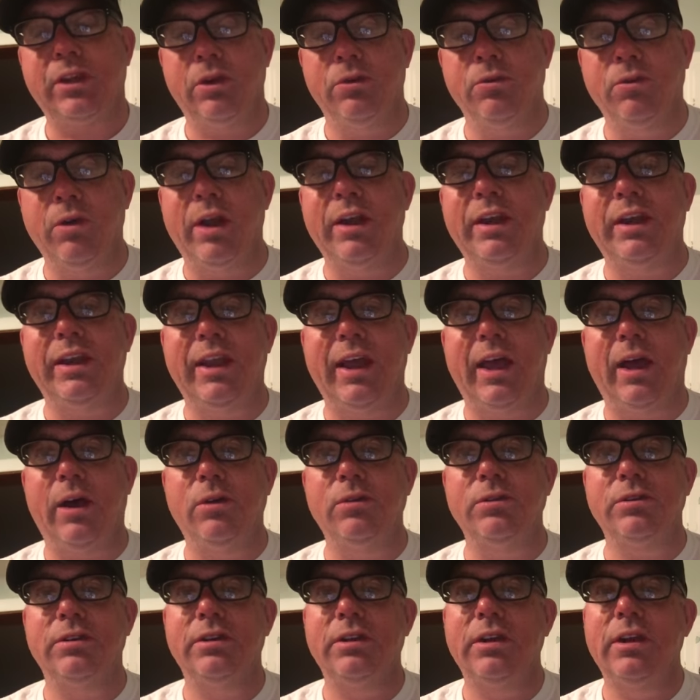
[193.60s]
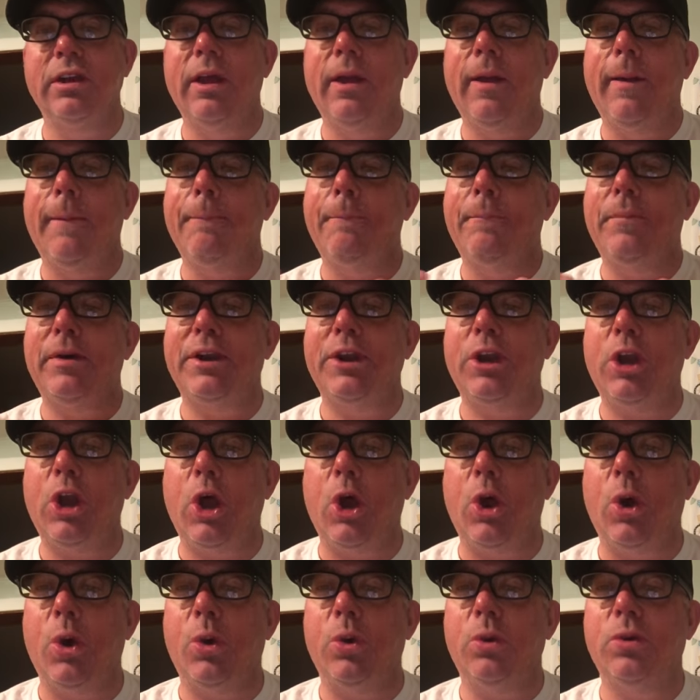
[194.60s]
Write it out, put it
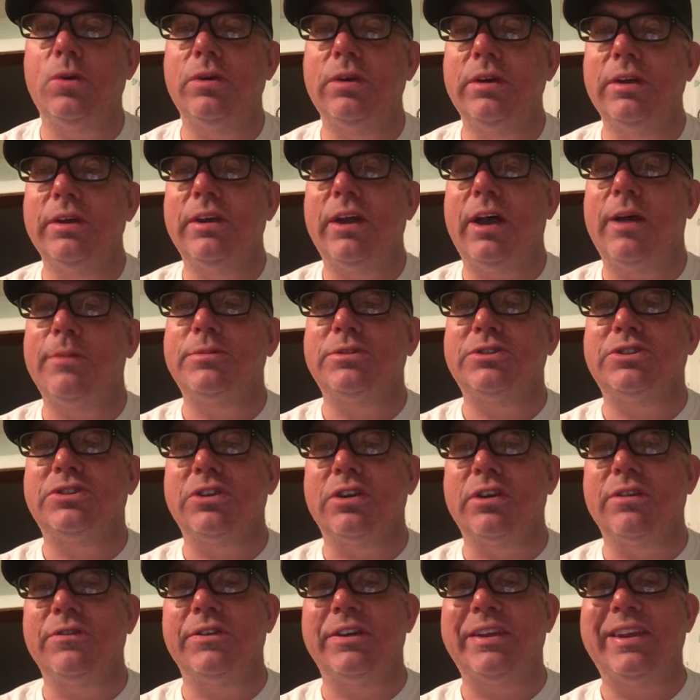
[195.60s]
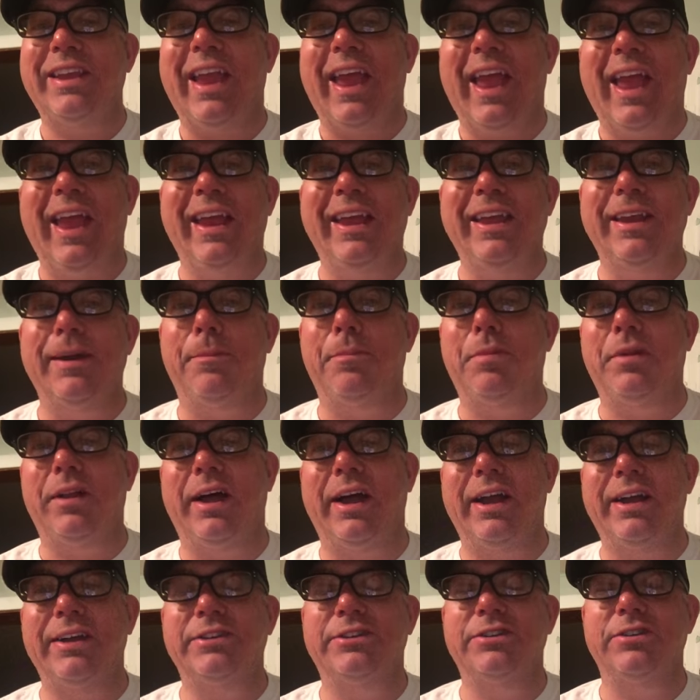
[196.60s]
O, oh, observe it, A,
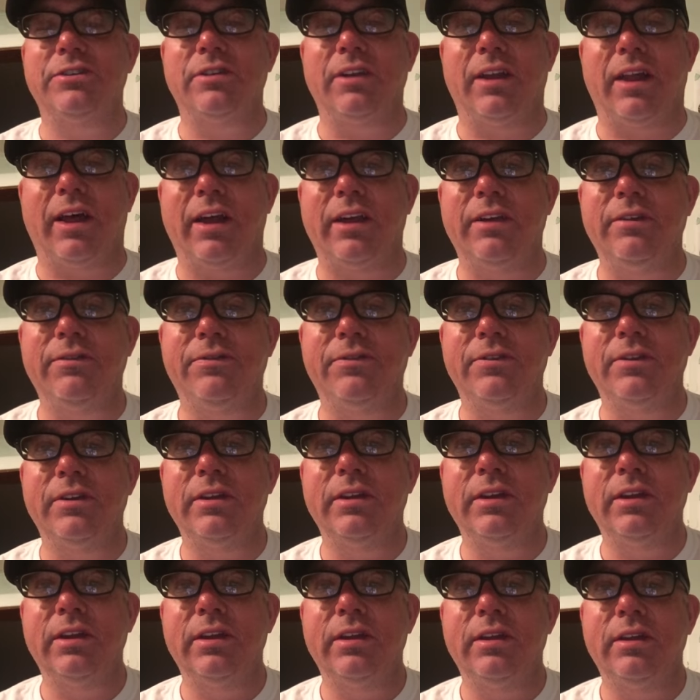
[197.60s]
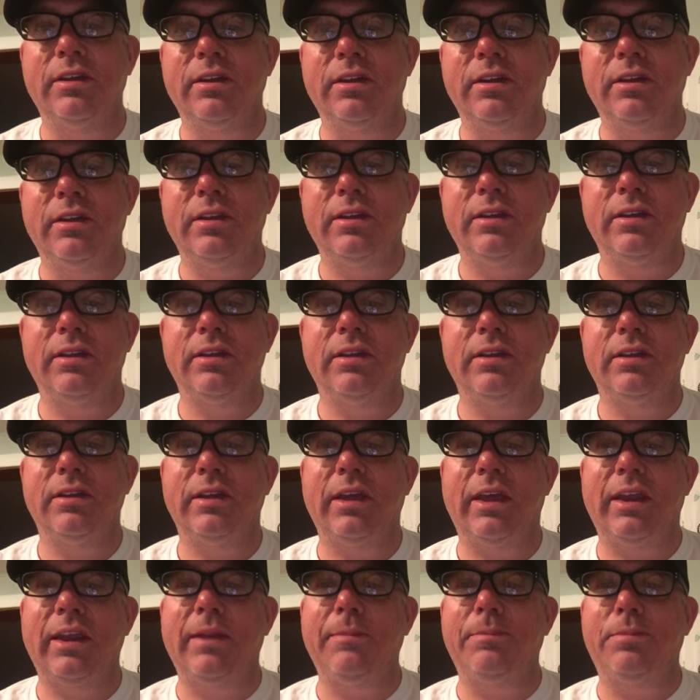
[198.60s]
apply it to your life,
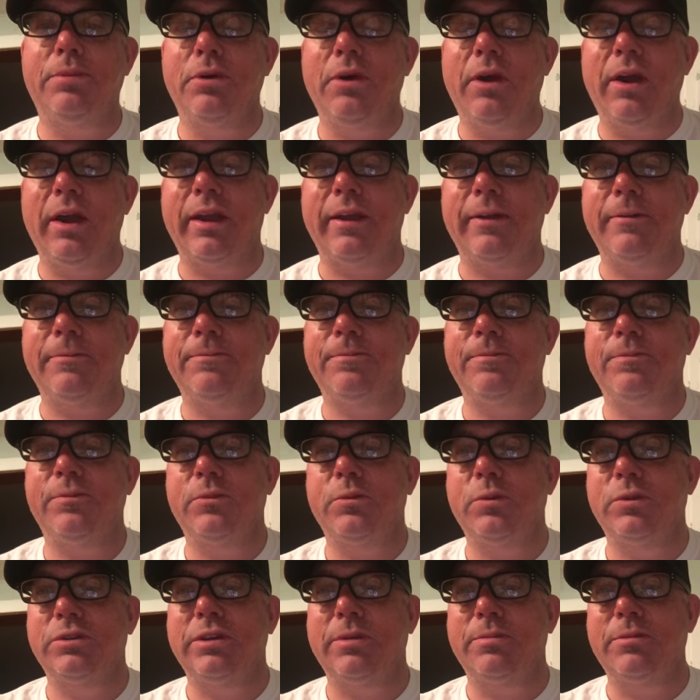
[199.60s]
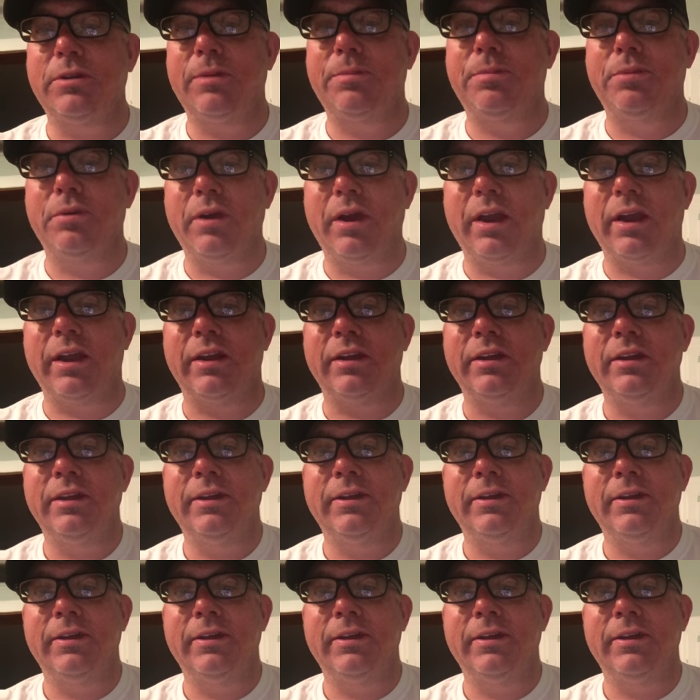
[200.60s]
and then pray, which I'm going to pray.